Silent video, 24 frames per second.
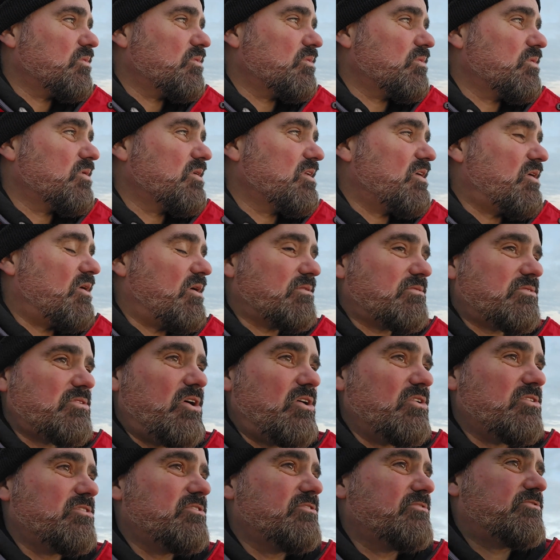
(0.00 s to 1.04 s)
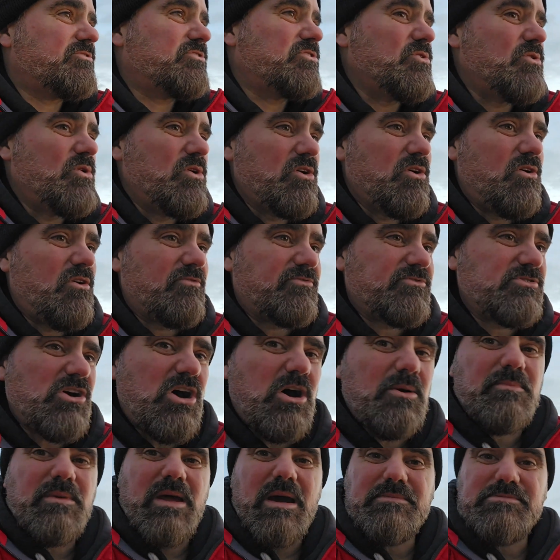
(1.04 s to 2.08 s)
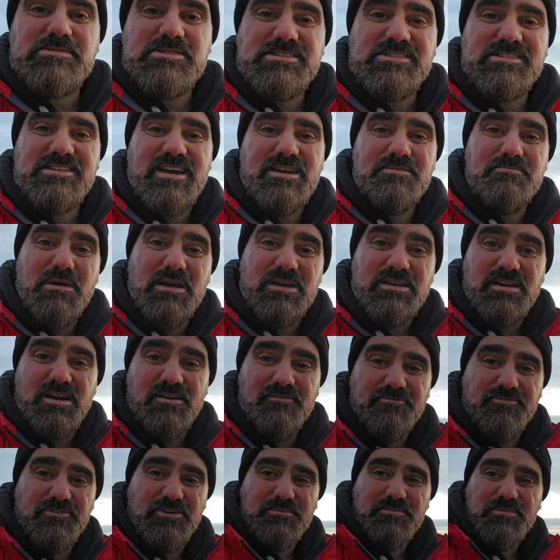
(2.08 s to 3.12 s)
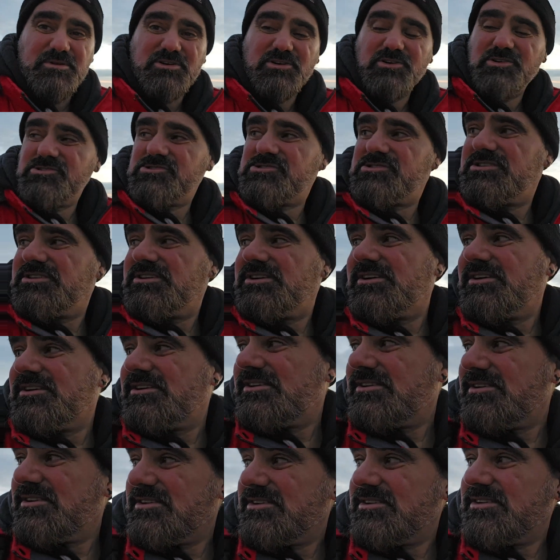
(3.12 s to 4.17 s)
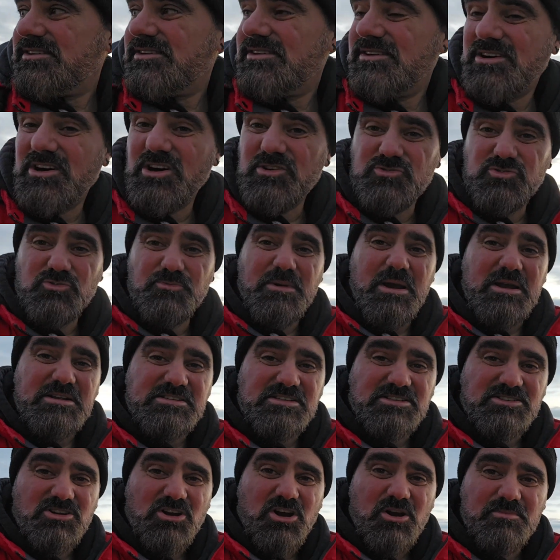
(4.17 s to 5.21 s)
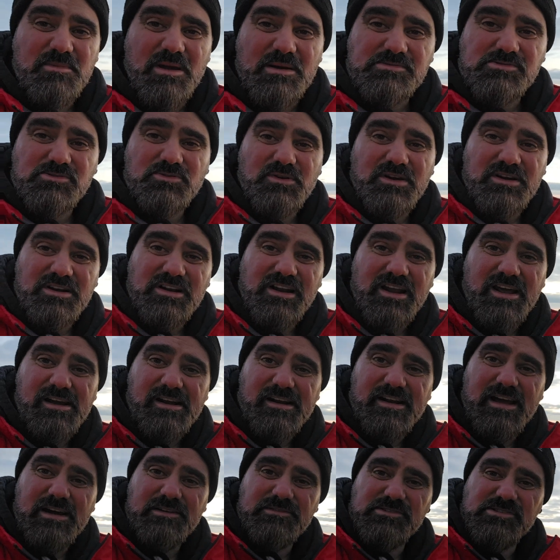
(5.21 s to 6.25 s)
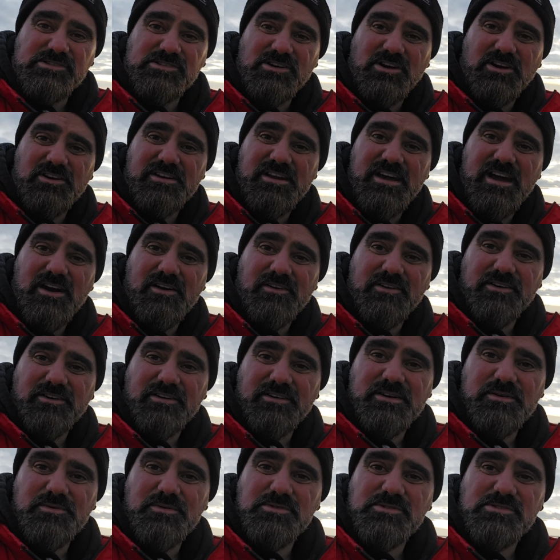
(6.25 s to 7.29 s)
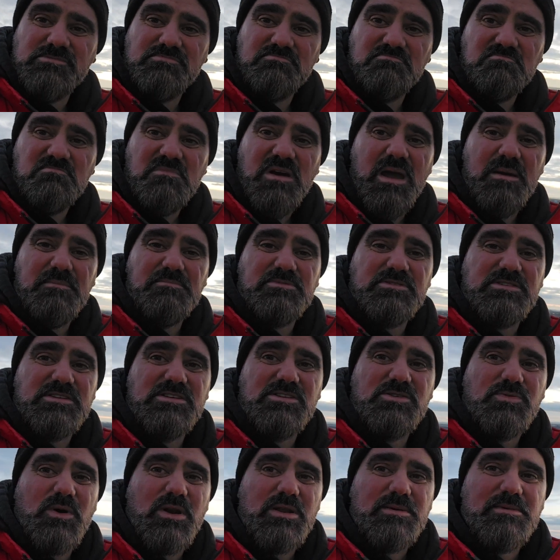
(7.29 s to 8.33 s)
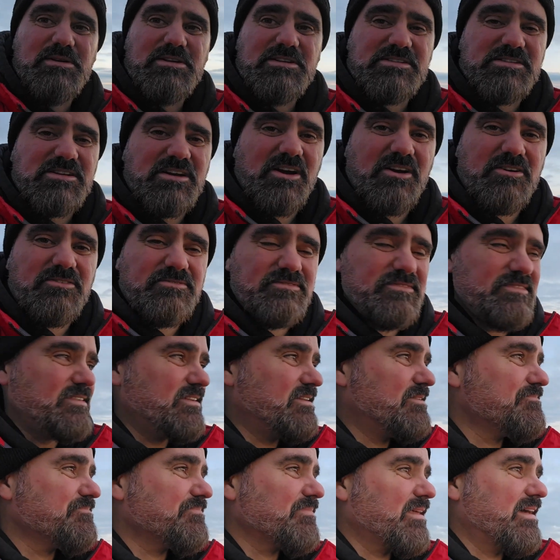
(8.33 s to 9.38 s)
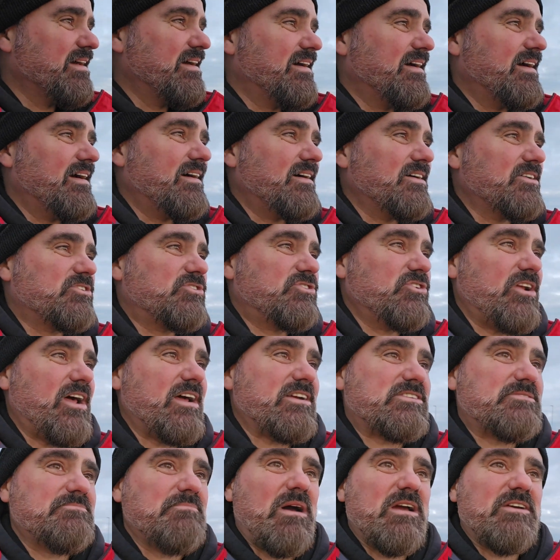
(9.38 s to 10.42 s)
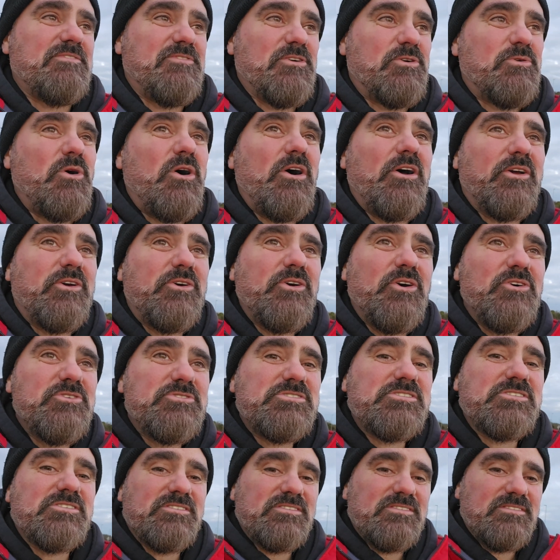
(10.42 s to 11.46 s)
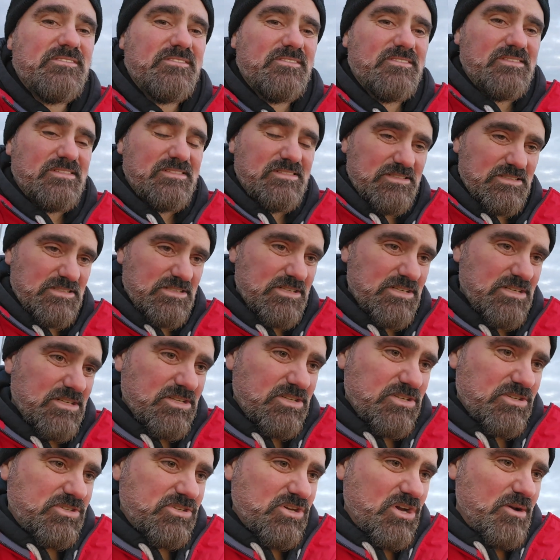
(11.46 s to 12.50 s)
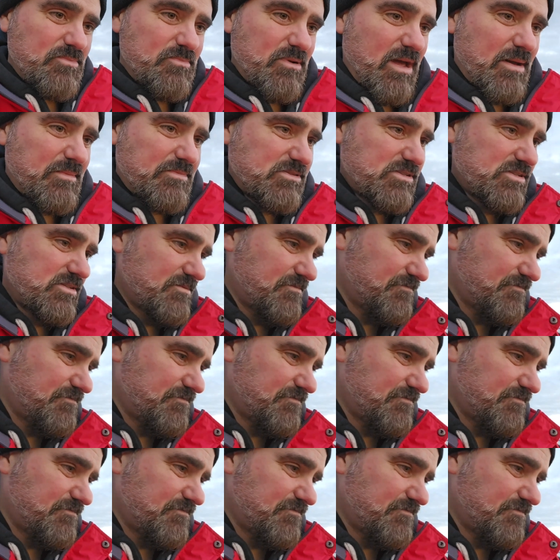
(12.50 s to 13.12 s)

you know, I kind of do a lot of time lapses and they make up for it, because a dramatic time lapse, look at that cloud in the sky now that it was empty 20 minutes ago, should actually make for quite a good time lapse.